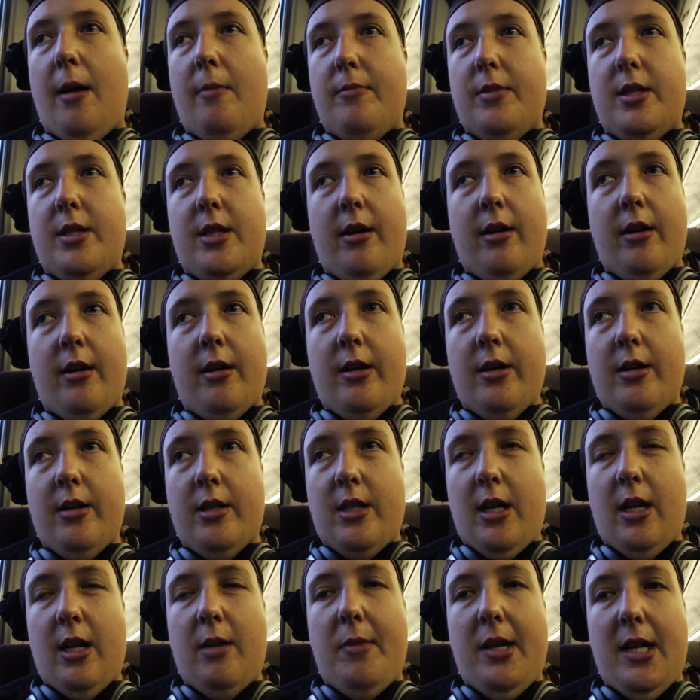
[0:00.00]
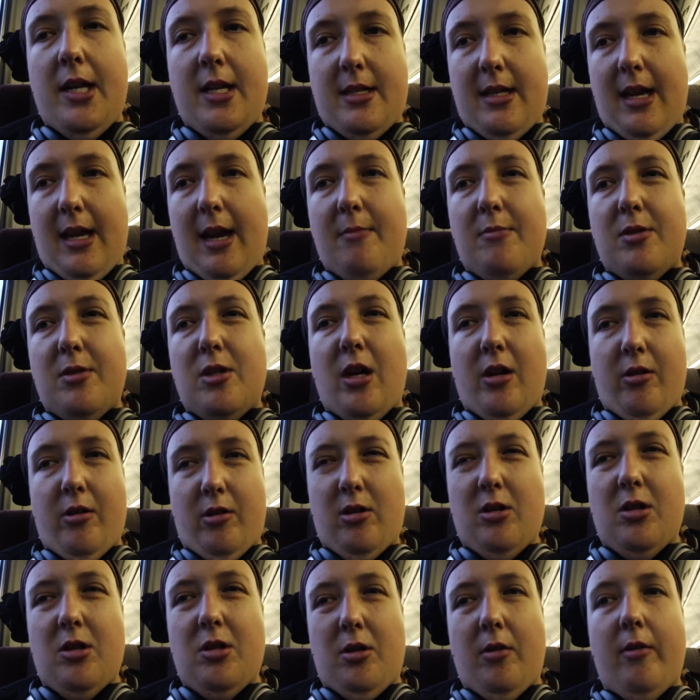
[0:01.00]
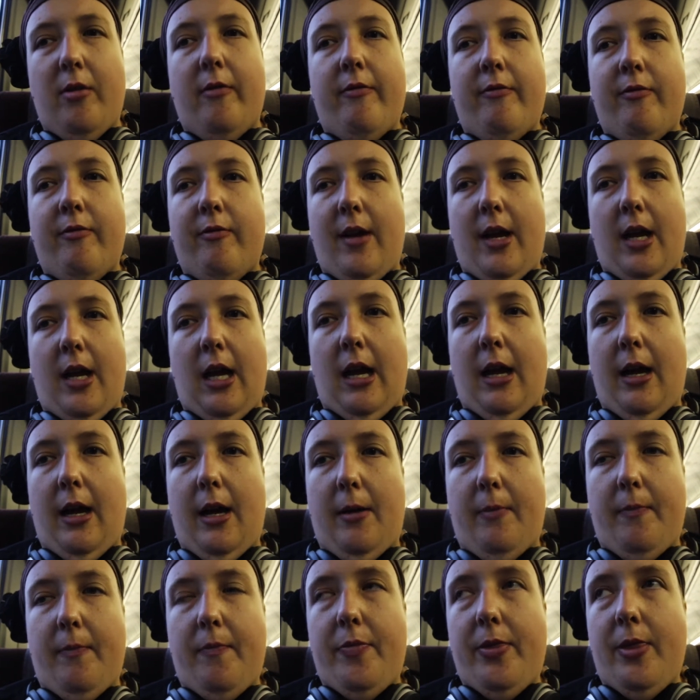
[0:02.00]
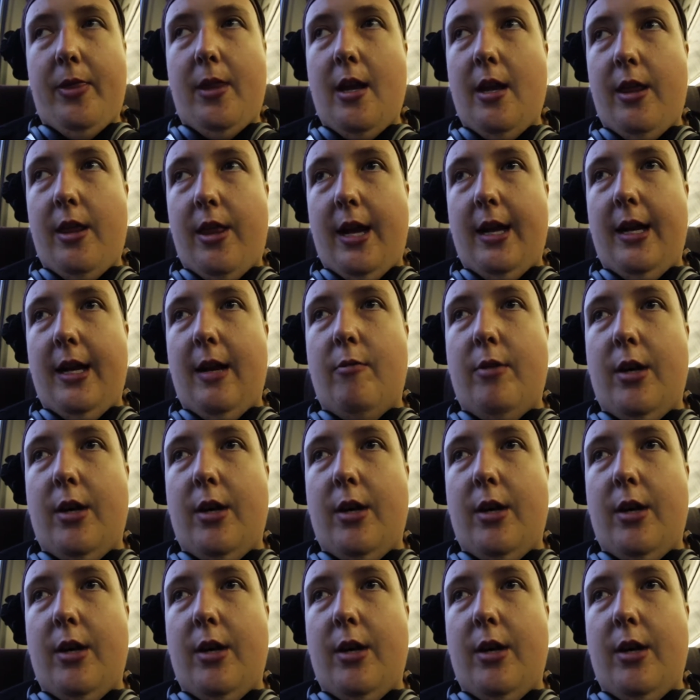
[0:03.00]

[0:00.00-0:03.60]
so it's going to be the same sort of thing that